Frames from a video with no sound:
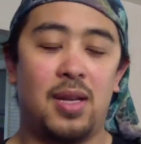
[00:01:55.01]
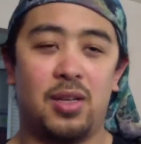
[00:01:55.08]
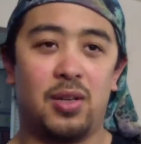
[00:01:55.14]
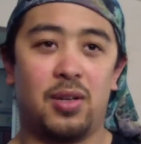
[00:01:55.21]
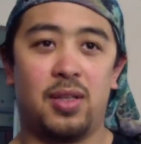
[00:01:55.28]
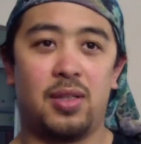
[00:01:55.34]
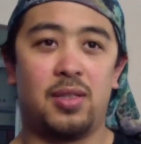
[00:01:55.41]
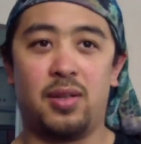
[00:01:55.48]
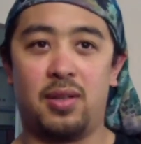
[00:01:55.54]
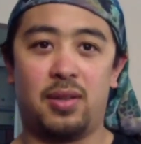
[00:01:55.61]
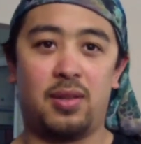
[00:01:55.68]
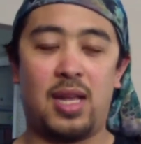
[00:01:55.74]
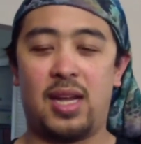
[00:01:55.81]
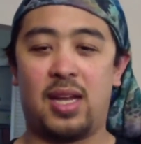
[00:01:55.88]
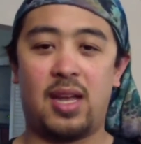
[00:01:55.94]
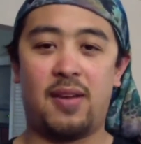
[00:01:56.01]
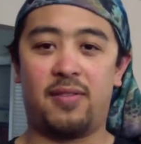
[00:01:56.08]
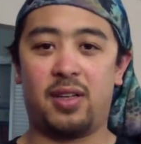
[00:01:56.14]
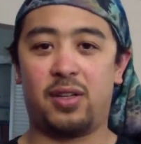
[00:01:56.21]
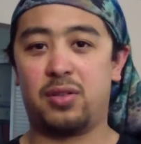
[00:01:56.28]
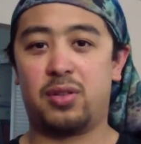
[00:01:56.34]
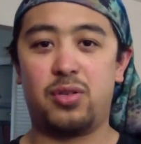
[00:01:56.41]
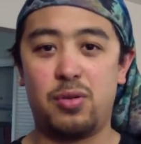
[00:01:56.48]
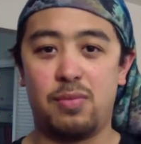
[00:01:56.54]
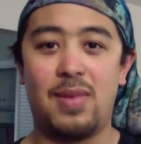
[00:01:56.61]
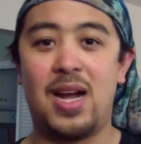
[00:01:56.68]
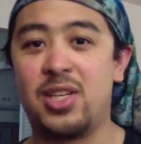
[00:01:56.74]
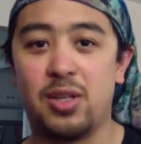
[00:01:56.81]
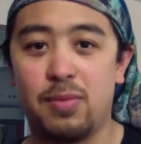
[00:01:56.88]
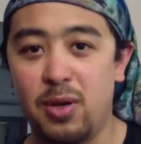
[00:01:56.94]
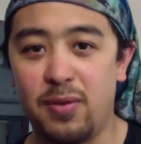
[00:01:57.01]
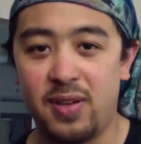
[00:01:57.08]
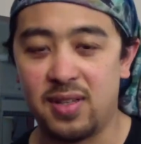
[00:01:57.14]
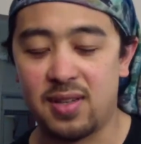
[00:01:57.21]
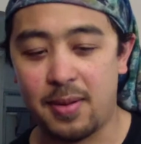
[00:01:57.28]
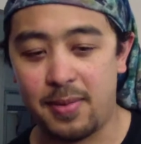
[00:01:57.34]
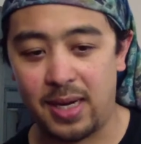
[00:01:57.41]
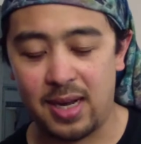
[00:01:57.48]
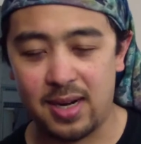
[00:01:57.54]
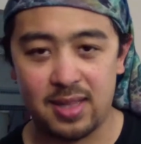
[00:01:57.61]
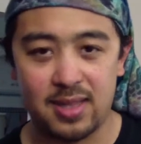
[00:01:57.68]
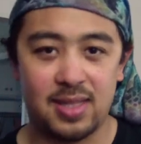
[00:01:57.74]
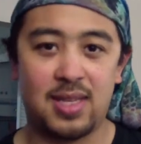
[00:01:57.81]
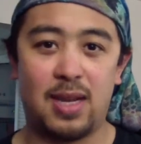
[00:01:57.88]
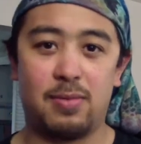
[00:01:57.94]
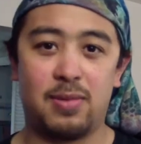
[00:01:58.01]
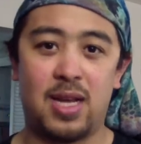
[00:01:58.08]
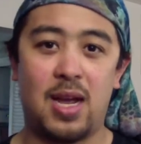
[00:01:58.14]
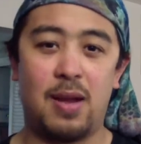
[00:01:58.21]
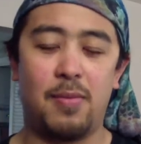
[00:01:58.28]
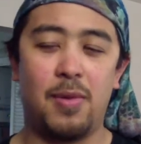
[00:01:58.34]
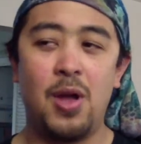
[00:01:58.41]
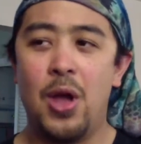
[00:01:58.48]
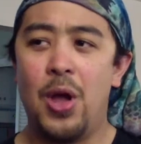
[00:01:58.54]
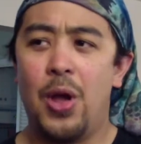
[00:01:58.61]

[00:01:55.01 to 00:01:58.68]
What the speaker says: and you'll like have like two magic movies coming out at the same time,